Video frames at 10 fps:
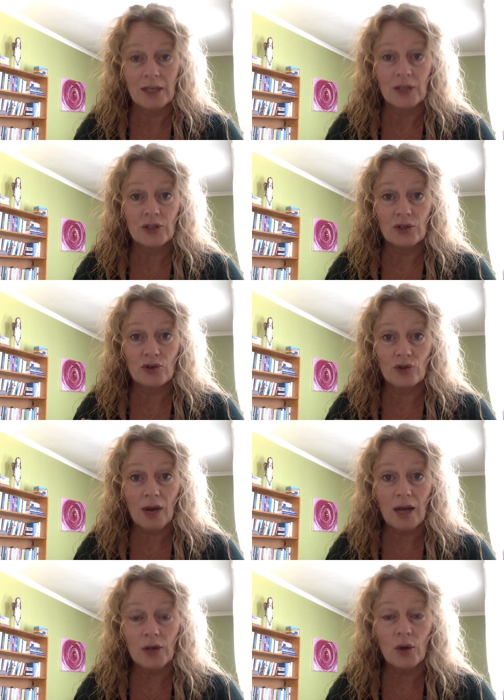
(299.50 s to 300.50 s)
So
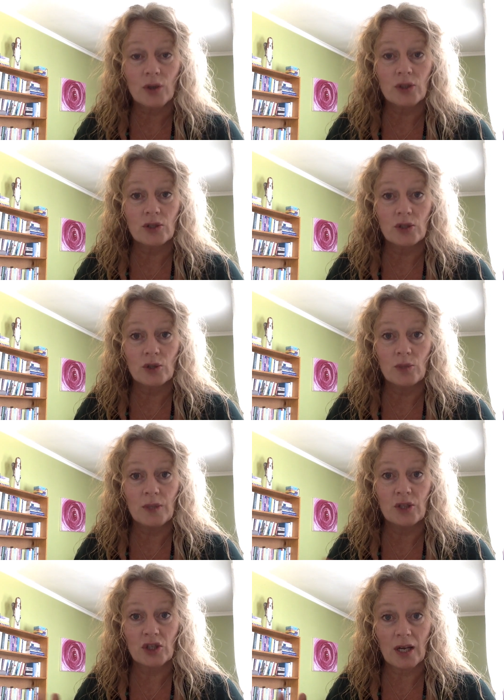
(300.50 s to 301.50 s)
try not to
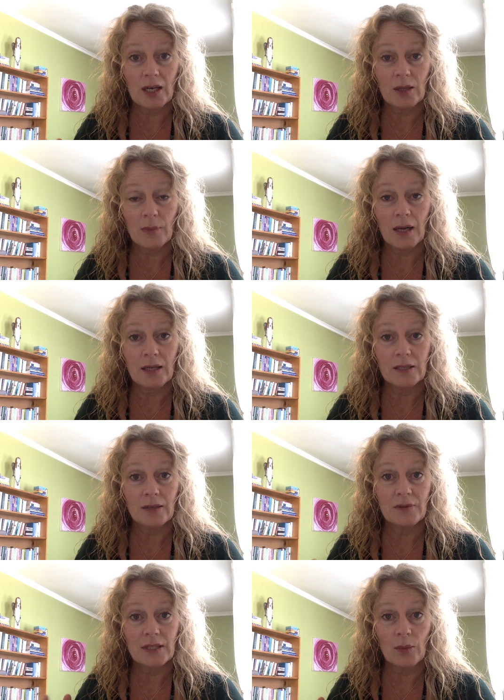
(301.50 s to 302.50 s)
be shaken by it.
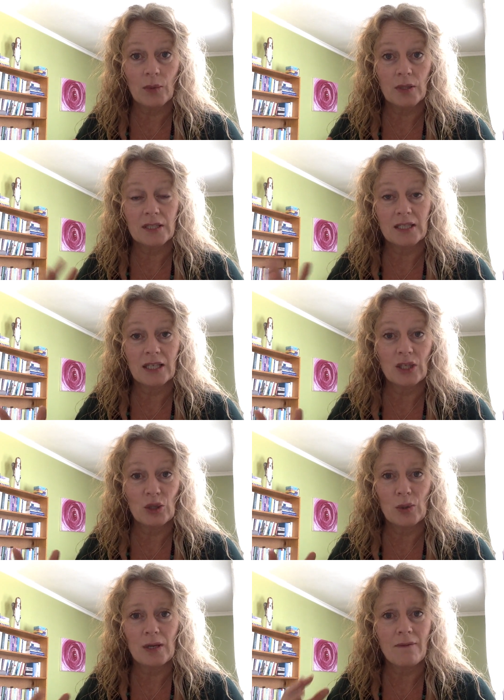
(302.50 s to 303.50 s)
If someone is seeing
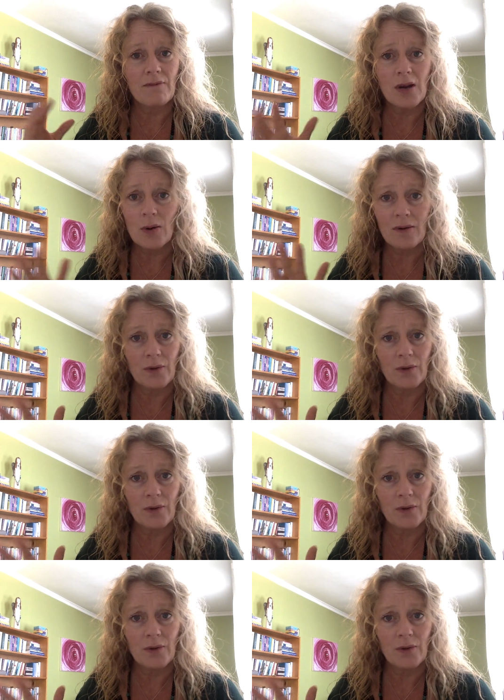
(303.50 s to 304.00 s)
you in a very,